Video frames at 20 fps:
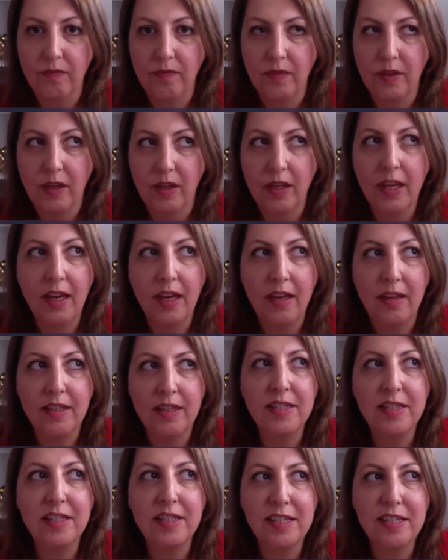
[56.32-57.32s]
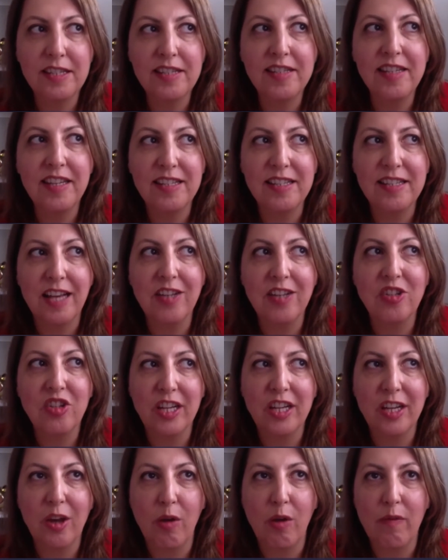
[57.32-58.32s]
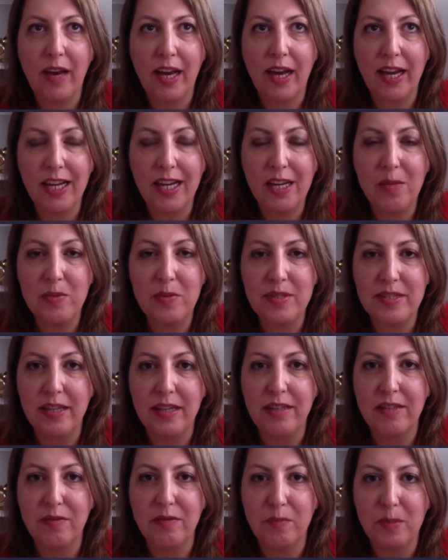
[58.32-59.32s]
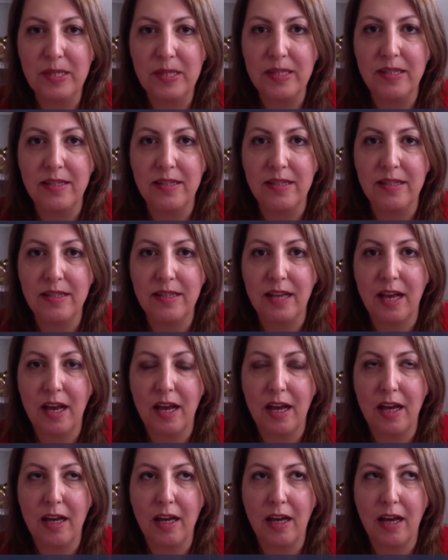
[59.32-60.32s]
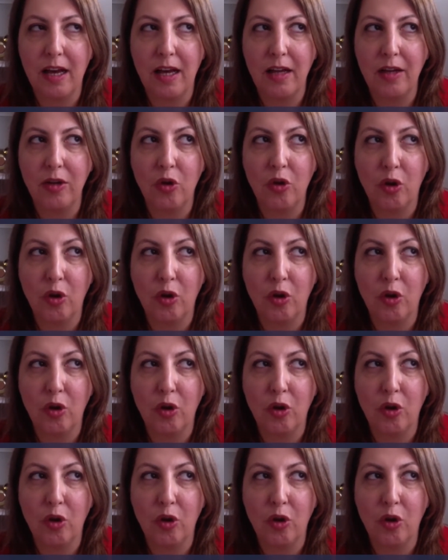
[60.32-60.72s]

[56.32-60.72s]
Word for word: yeah the statistic is actually over 80% of businesses are not